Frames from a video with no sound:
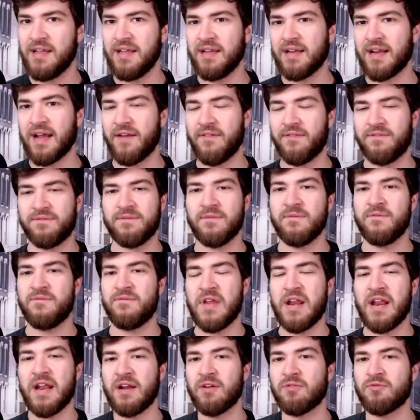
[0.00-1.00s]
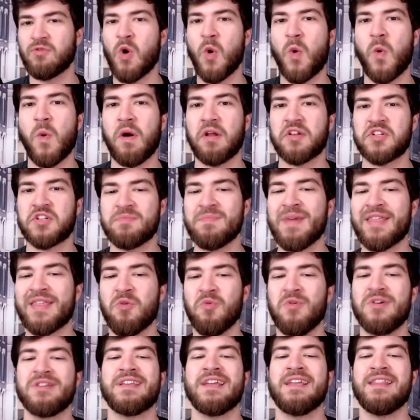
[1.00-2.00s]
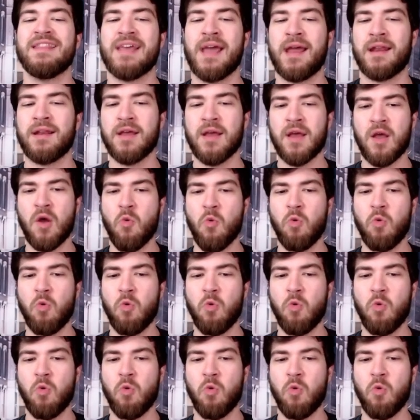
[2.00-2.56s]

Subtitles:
kind of fitting Roquan Smith within that.